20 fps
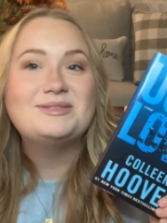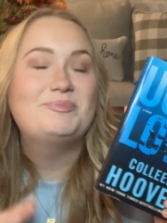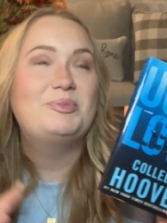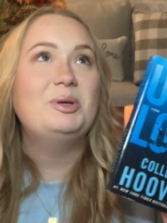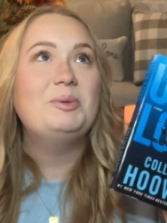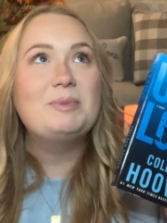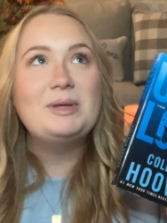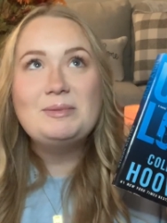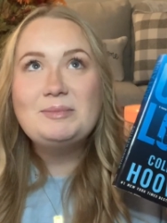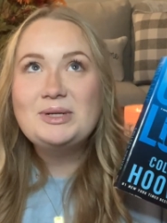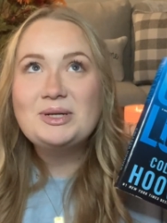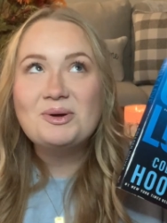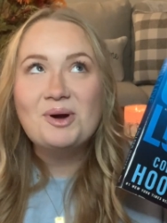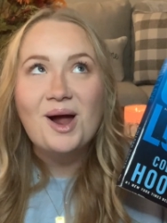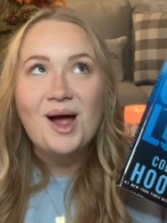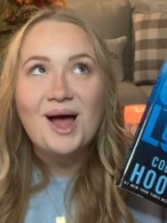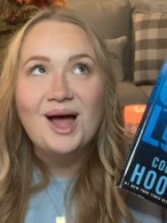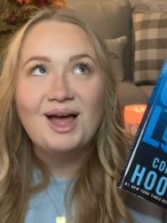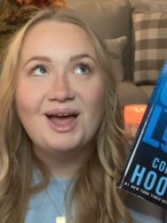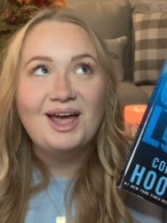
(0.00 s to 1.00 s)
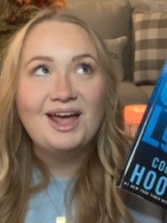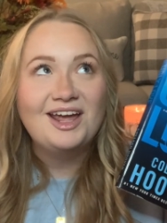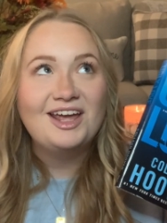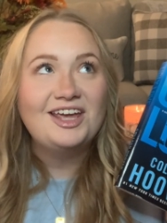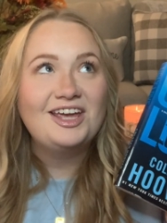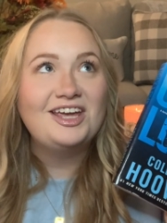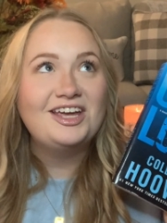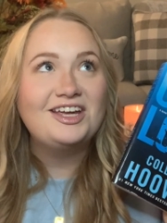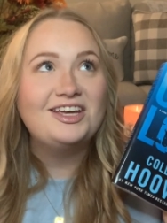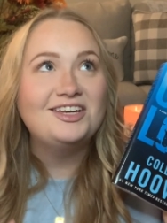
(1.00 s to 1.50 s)
book made me
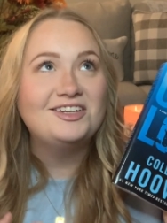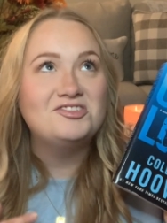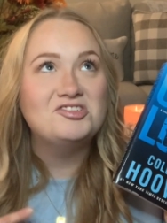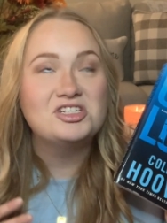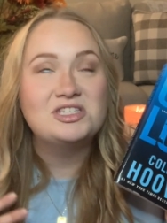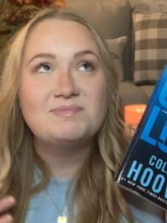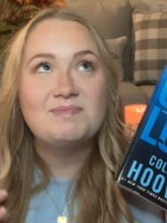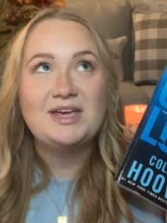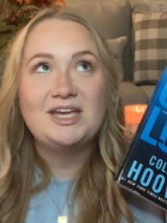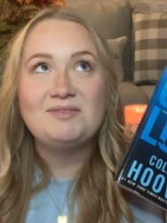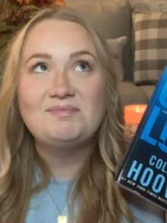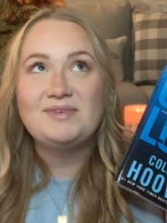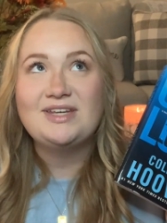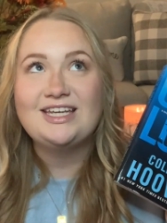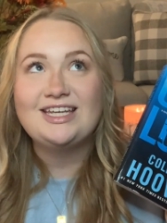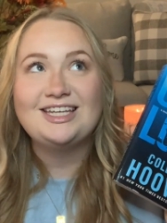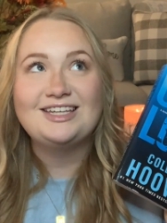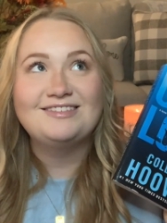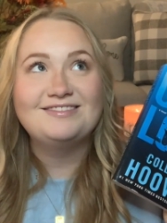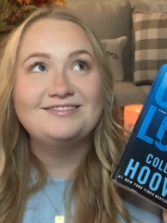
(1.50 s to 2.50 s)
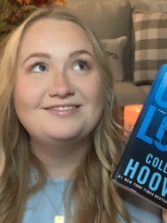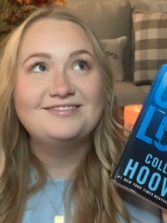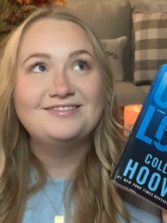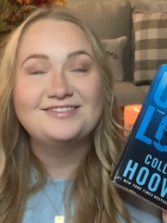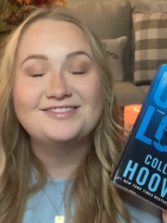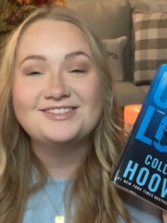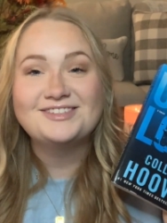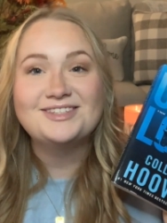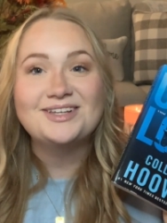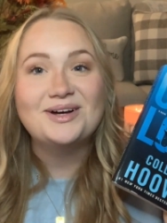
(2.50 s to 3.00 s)
cry. It just made me
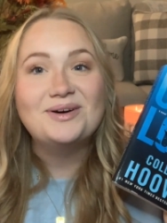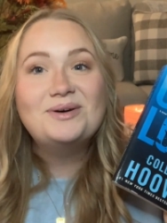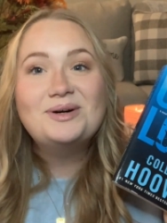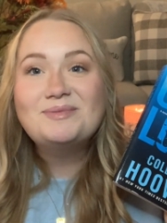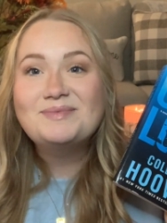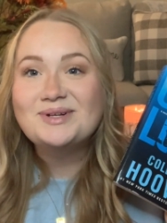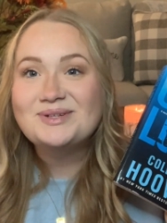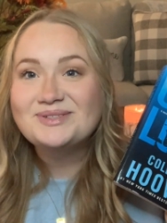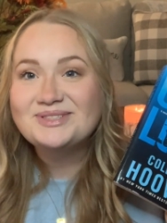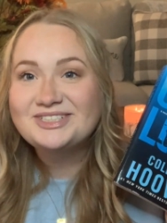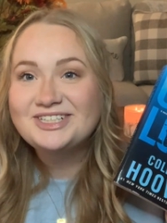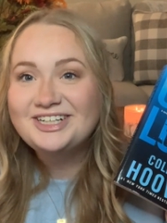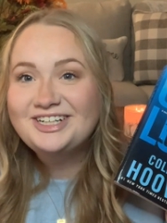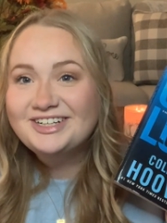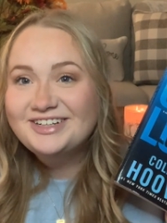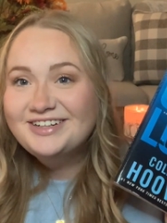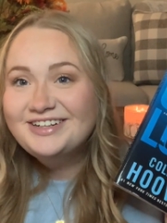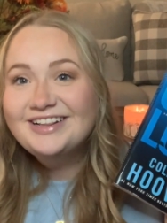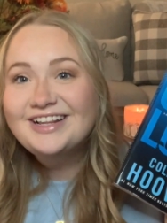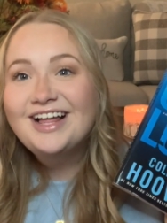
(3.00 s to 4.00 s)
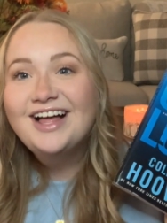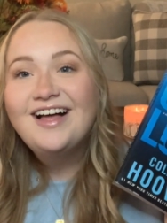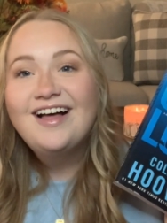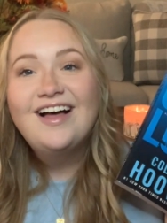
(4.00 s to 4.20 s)
so emotional.